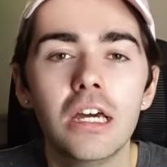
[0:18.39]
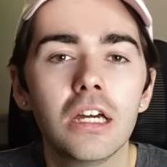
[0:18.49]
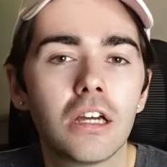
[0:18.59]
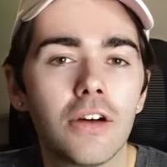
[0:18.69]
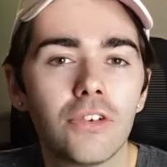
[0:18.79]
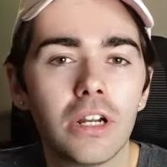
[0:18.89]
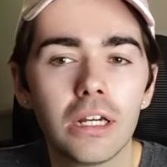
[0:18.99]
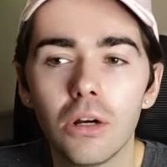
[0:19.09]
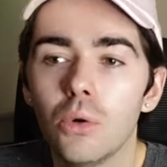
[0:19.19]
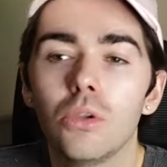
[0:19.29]
covering
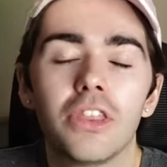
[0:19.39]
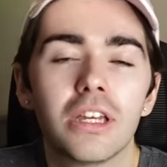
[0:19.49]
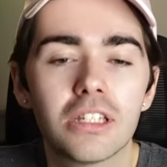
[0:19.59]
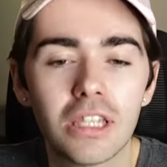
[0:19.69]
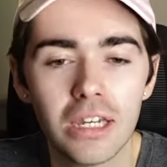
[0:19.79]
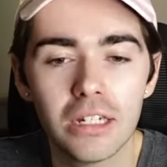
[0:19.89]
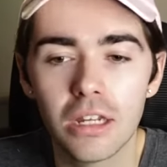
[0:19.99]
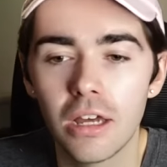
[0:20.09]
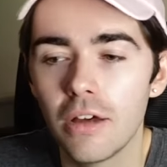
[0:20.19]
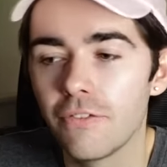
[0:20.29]
all things
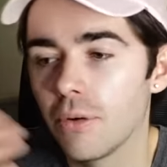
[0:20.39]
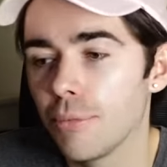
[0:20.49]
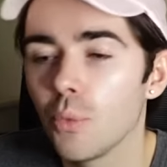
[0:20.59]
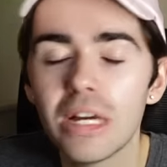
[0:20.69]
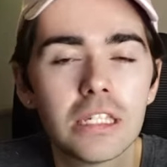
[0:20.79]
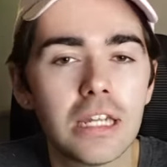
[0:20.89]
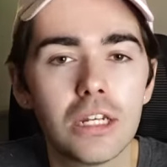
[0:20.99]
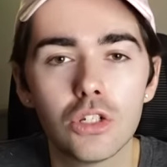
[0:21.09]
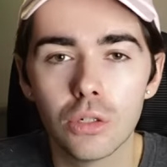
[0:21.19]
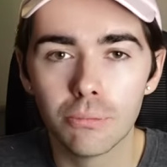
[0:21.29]
theatre from the West End
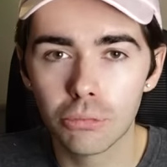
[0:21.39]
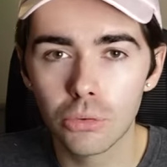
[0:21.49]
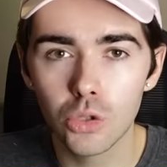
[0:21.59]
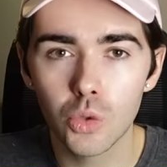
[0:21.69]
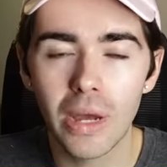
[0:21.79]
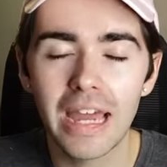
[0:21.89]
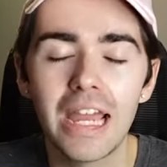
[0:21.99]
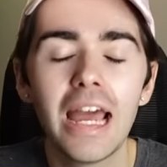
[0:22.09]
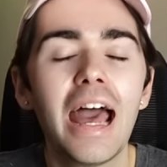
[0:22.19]
to Broadway,